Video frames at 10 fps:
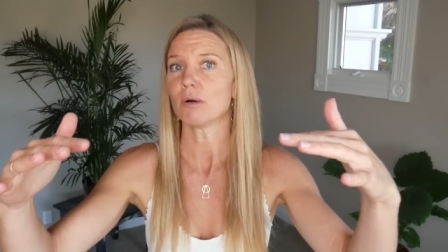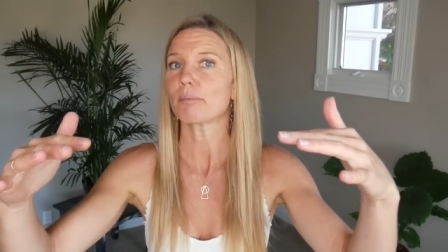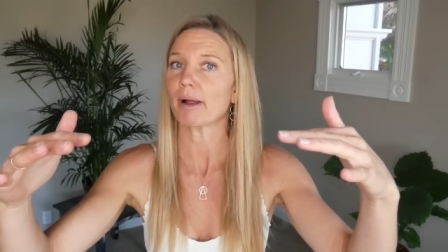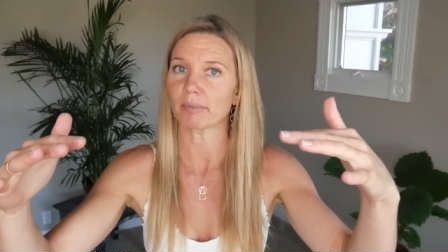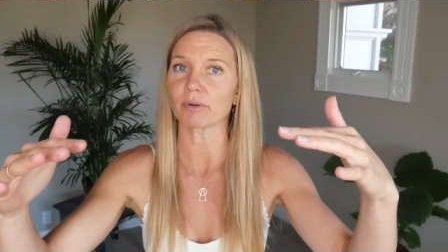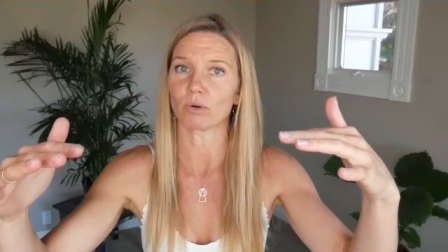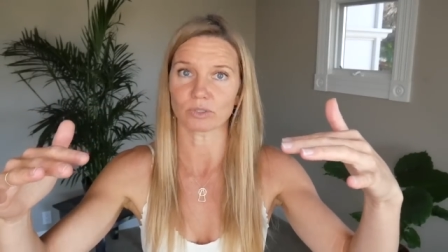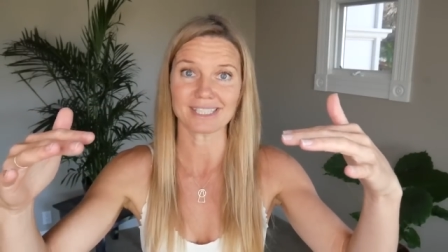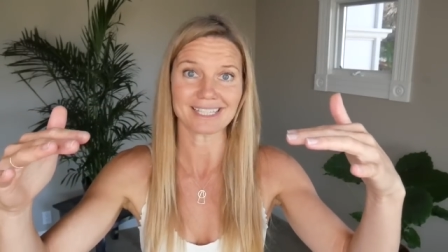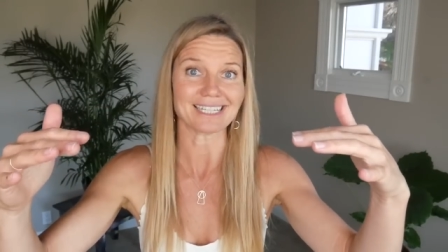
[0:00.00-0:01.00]
Probably
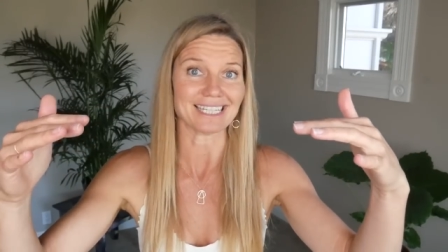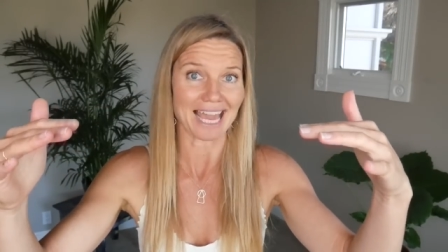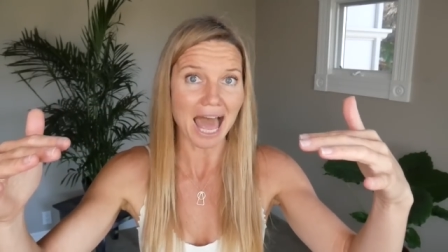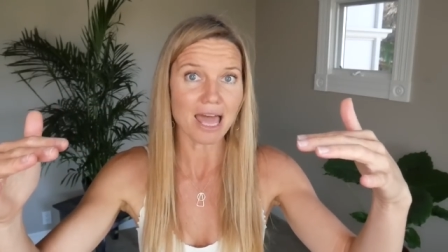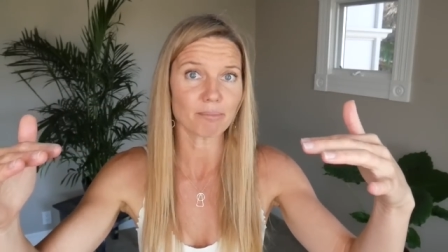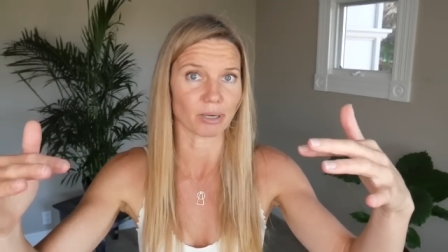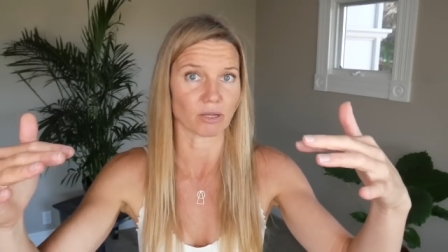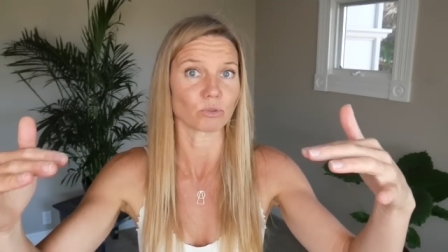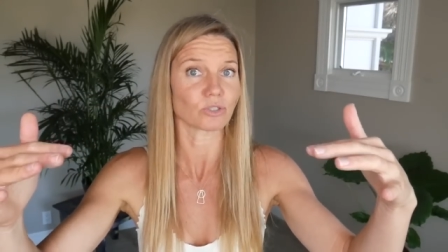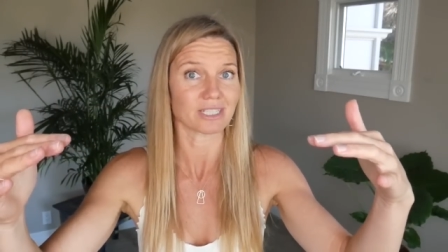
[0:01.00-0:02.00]
won't see it yet,
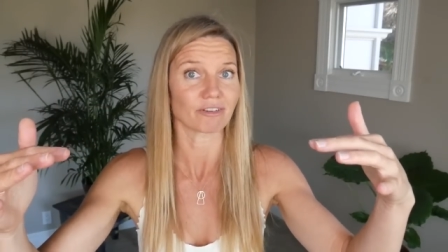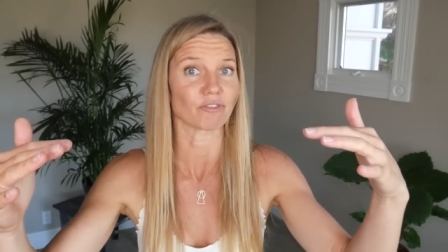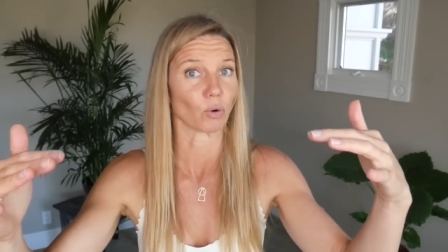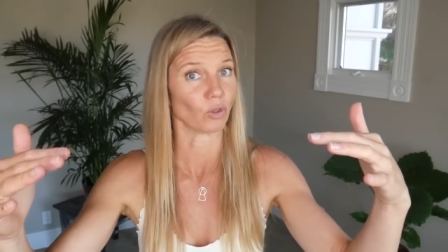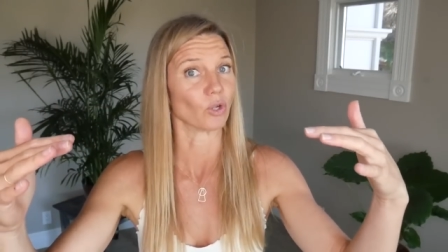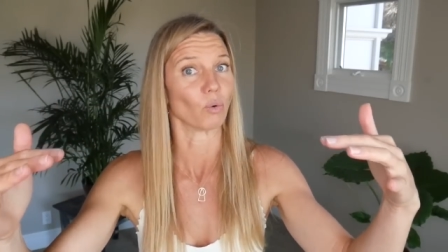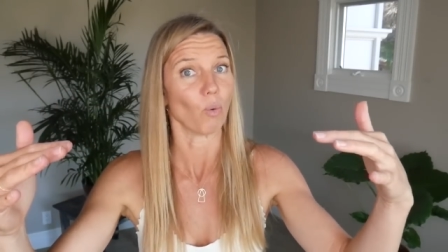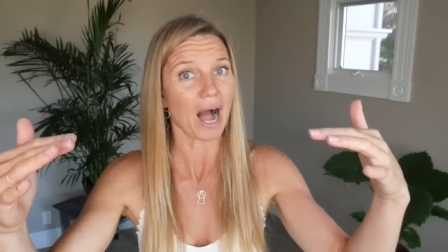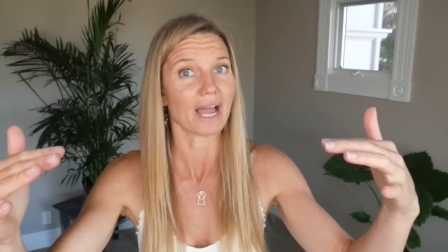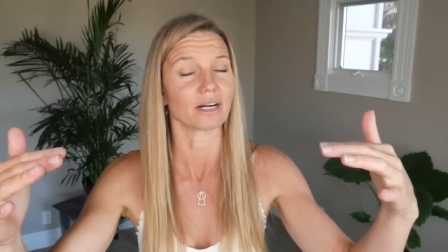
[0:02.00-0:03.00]
probably won't see it for a little
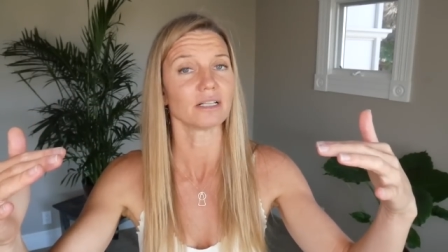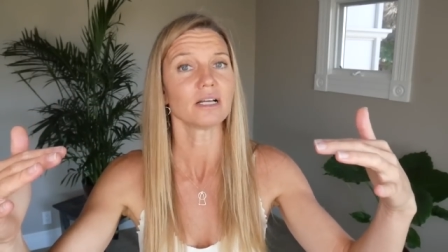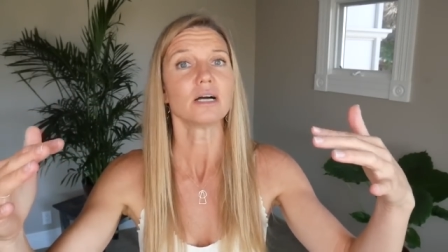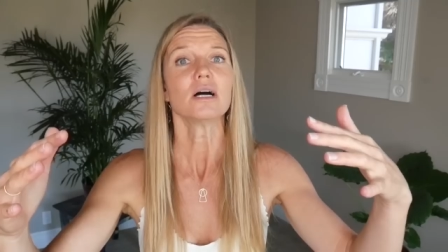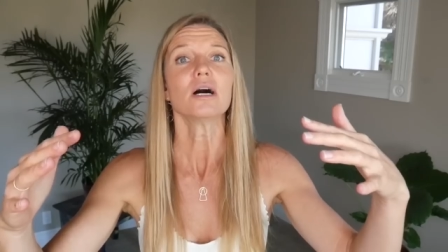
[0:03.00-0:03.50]
while,